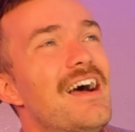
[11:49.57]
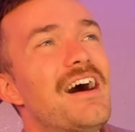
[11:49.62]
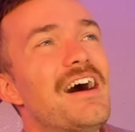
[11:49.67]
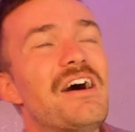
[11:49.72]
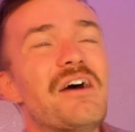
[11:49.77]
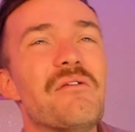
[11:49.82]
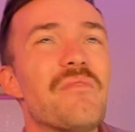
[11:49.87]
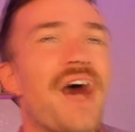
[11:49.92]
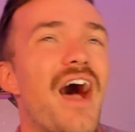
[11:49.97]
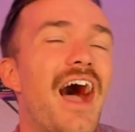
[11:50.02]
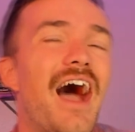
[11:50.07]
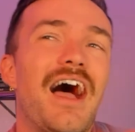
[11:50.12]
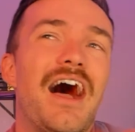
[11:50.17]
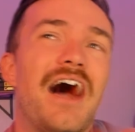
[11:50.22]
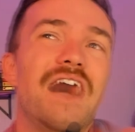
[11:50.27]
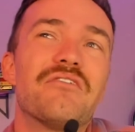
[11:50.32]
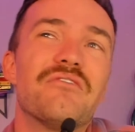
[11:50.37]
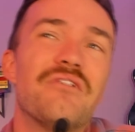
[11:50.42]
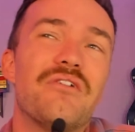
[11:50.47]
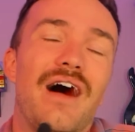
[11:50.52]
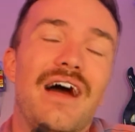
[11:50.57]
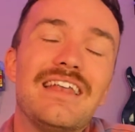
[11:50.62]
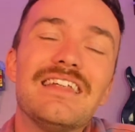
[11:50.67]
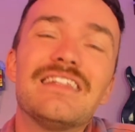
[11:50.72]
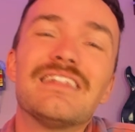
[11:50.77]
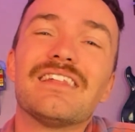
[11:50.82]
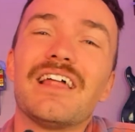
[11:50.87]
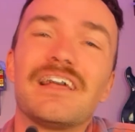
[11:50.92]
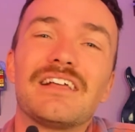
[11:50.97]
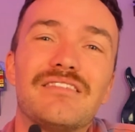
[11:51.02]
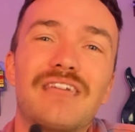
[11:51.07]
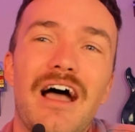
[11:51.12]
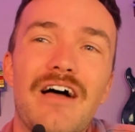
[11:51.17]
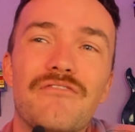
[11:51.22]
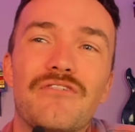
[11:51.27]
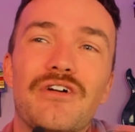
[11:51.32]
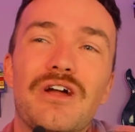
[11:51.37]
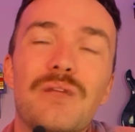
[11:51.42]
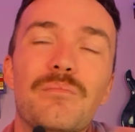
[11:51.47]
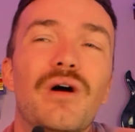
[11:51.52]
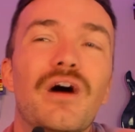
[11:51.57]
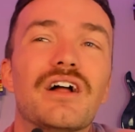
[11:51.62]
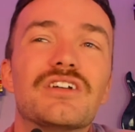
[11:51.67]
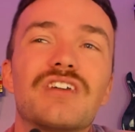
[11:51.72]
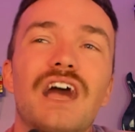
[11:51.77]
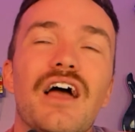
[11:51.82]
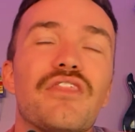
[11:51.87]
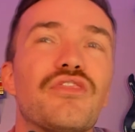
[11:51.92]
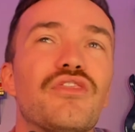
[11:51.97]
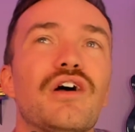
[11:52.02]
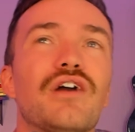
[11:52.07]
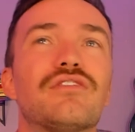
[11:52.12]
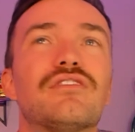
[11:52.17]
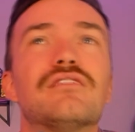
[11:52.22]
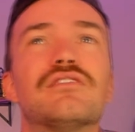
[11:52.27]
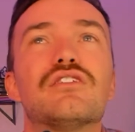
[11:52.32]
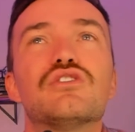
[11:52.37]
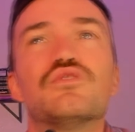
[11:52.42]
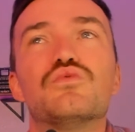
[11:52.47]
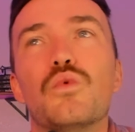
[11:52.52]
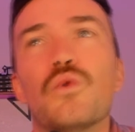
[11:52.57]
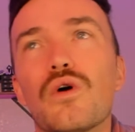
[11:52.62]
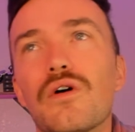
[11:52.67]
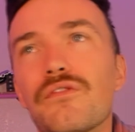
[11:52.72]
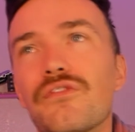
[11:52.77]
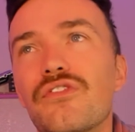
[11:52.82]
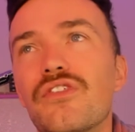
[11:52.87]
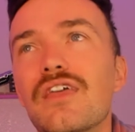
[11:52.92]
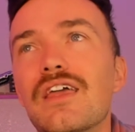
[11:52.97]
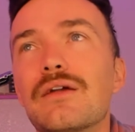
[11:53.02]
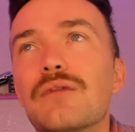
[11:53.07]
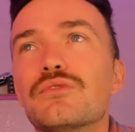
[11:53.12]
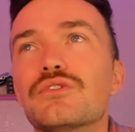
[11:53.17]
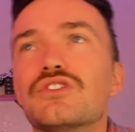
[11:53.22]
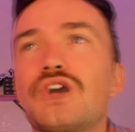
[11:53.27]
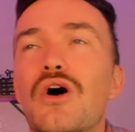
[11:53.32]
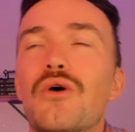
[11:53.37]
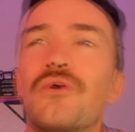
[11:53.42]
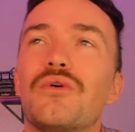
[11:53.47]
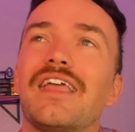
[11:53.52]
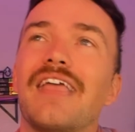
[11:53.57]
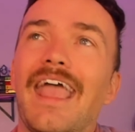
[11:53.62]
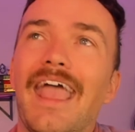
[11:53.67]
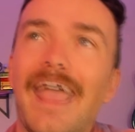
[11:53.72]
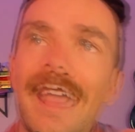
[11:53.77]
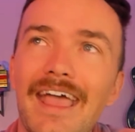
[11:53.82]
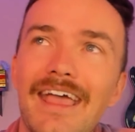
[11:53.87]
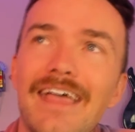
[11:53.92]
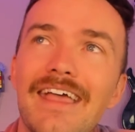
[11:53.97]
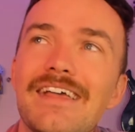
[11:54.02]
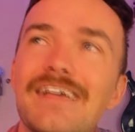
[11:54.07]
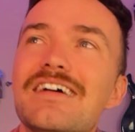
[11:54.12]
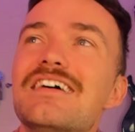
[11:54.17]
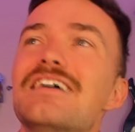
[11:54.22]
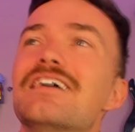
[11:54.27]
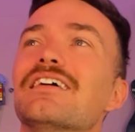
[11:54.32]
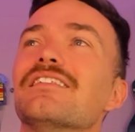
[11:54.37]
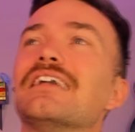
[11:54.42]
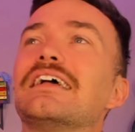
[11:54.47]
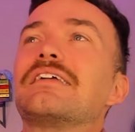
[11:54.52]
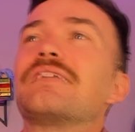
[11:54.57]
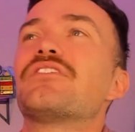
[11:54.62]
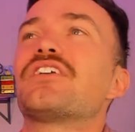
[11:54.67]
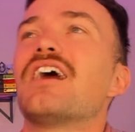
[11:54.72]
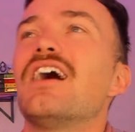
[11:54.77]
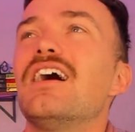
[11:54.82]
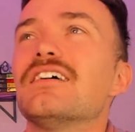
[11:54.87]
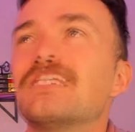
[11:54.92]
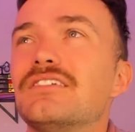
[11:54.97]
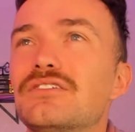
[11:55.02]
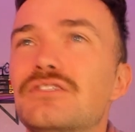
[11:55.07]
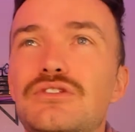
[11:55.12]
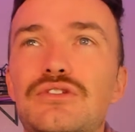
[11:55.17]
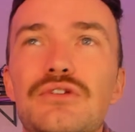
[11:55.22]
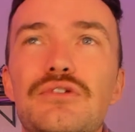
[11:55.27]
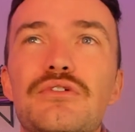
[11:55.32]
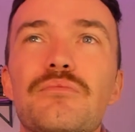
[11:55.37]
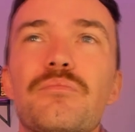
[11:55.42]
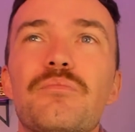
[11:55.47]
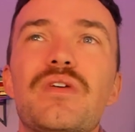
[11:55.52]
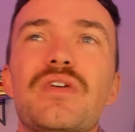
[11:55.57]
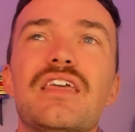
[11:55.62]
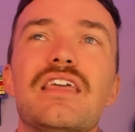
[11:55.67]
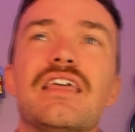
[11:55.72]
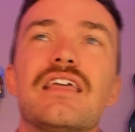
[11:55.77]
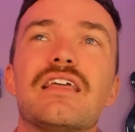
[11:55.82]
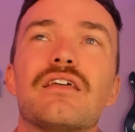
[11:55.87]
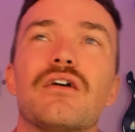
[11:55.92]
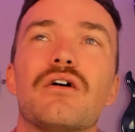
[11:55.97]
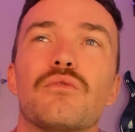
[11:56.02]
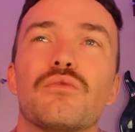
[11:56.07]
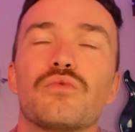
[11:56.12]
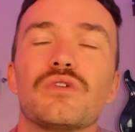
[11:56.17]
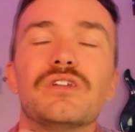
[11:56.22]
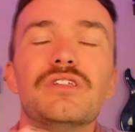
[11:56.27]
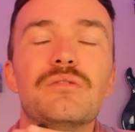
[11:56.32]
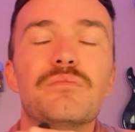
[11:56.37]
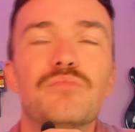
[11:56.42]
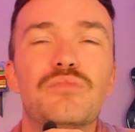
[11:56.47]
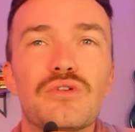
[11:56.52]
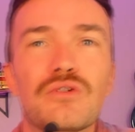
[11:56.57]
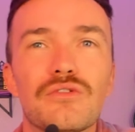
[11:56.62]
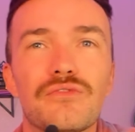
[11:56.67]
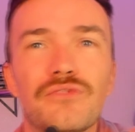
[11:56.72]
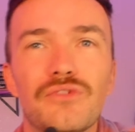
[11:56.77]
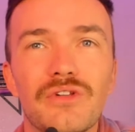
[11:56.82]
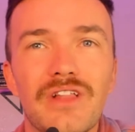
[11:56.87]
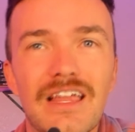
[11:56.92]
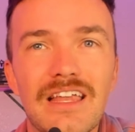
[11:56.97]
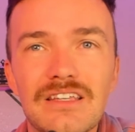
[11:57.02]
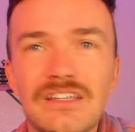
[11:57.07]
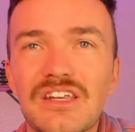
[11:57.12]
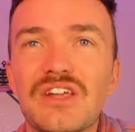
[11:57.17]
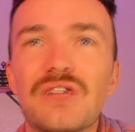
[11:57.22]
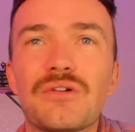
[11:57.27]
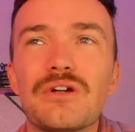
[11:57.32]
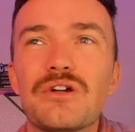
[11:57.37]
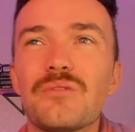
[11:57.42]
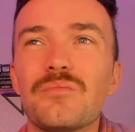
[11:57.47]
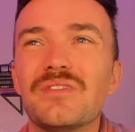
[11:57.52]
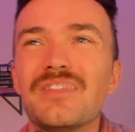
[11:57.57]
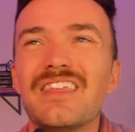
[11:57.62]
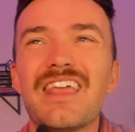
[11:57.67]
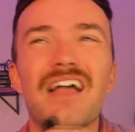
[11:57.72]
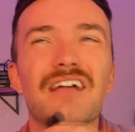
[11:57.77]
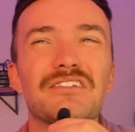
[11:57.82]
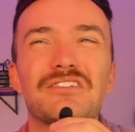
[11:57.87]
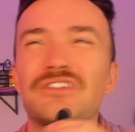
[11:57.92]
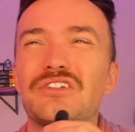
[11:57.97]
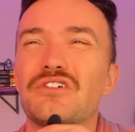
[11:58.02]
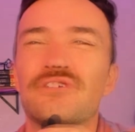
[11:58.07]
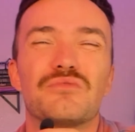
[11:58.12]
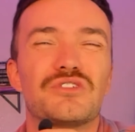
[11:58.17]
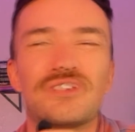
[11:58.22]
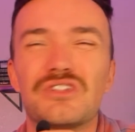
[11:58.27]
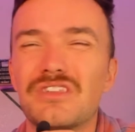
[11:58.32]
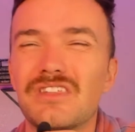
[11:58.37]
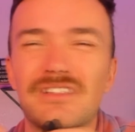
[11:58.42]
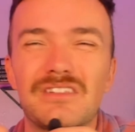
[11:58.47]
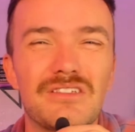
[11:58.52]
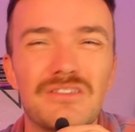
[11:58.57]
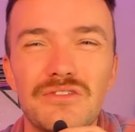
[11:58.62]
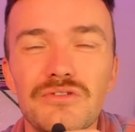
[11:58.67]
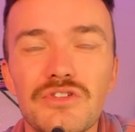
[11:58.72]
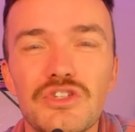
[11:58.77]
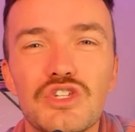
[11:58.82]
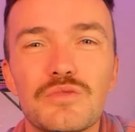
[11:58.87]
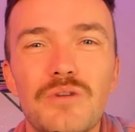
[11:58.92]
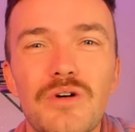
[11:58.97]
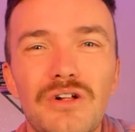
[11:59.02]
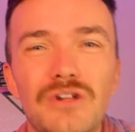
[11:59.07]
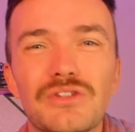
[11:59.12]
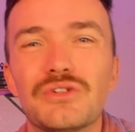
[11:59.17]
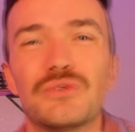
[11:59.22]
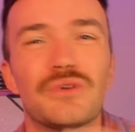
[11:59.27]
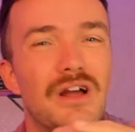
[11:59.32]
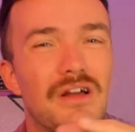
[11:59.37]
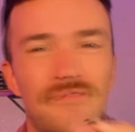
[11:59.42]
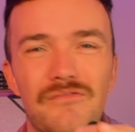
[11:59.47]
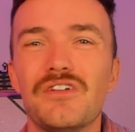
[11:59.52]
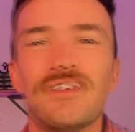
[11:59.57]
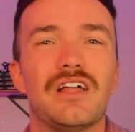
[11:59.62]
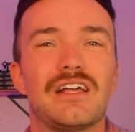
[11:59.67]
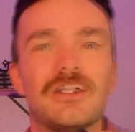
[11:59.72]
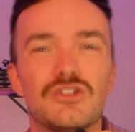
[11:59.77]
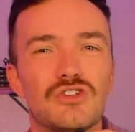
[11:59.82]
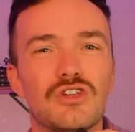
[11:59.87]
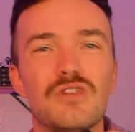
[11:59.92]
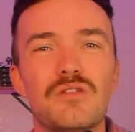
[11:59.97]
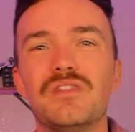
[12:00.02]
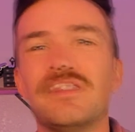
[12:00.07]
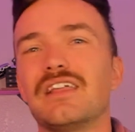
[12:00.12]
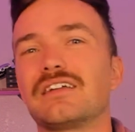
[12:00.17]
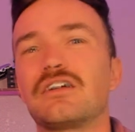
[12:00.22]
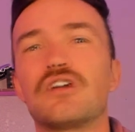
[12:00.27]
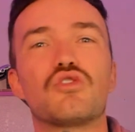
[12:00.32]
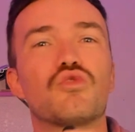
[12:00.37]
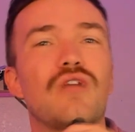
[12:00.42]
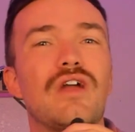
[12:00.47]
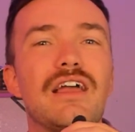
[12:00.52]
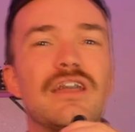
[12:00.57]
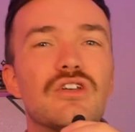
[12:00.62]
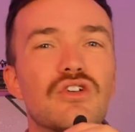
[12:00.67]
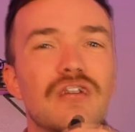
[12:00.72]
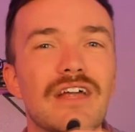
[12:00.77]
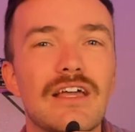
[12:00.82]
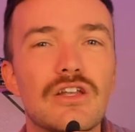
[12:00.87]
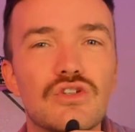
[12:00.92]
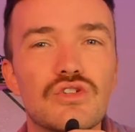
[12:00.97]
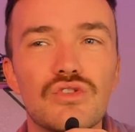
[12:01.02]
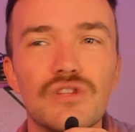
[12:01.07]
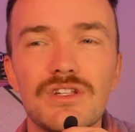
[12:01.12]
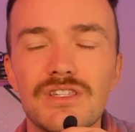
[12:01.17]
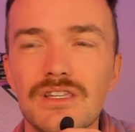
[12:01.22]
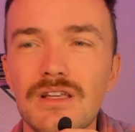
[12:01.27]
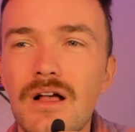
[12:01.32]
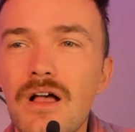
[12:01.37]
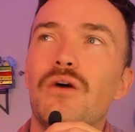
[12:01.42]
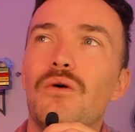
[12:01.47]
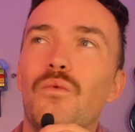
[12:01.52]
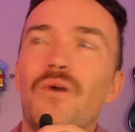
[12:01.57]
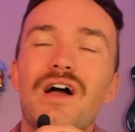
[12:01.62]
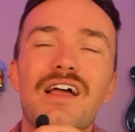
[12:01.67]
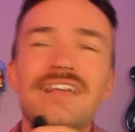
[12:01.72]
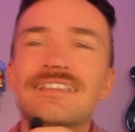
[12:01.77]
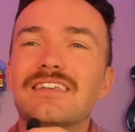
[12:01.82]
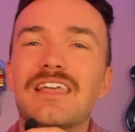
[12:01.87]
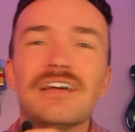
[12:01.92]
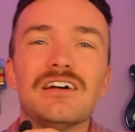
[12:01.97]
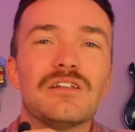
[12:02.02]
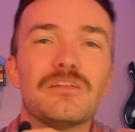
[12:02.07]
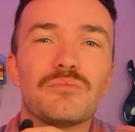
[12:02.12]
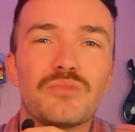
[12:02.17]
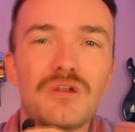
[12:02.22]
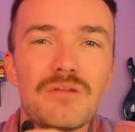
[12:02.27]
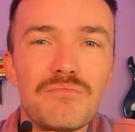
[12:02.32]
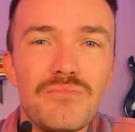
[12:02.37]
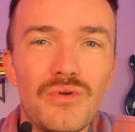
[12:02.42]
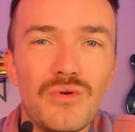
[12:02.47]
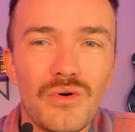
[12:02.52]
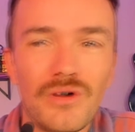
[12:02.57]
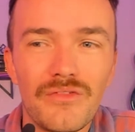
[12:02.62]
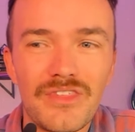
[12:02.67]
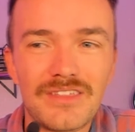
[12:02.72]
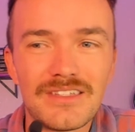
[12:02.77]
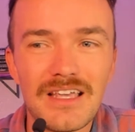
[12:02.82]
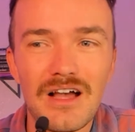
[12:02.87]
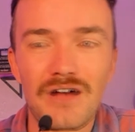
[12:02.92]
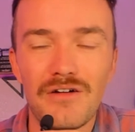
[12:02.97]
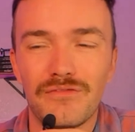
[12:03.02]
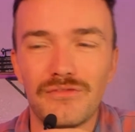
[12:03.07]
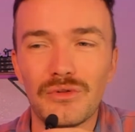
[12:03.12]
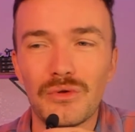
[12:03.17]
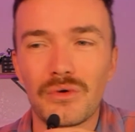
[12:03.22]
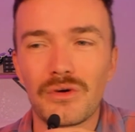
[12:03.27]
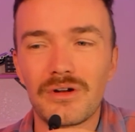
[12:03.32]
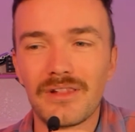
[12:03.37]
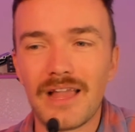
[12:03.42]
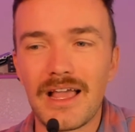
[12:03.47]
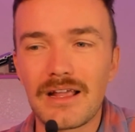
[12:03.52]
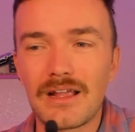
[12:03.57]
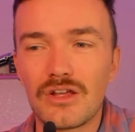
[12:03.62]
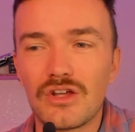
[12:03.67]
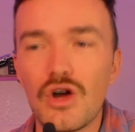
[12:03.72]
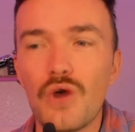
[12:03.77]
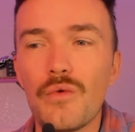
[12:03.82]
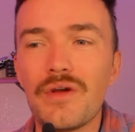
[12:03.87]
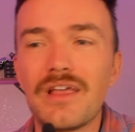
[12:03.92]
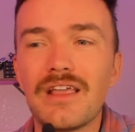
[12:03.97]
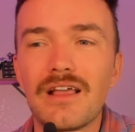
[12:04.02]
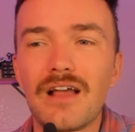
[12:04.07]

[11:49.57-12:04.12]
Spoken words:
I don't know. I didn't like that very much. I thought that the dwarf thing was okay. Like Khazad-dûm being a really beautiful interior, but the exterior was just like this little small door. I feel like it should have been like a grander entrance. Why is Celebrimbor, this elf lord, like going